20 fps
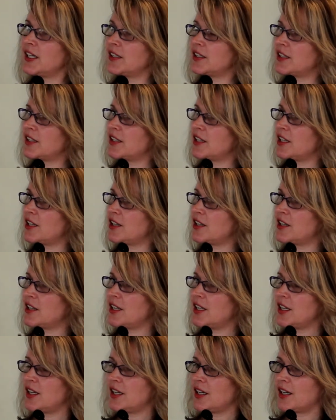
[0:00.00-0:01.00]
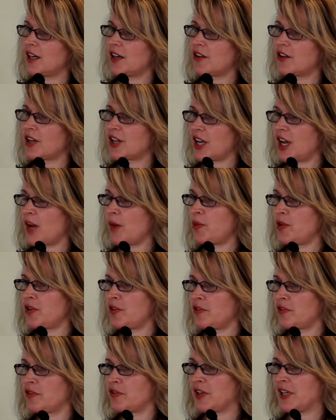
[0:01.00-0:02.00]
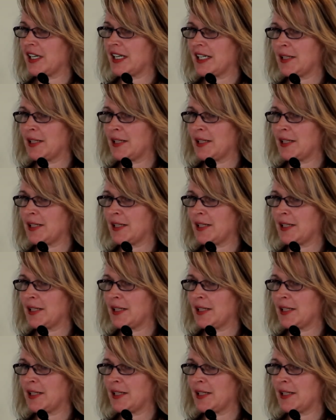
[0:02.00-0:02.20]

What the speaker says: that there are a couple of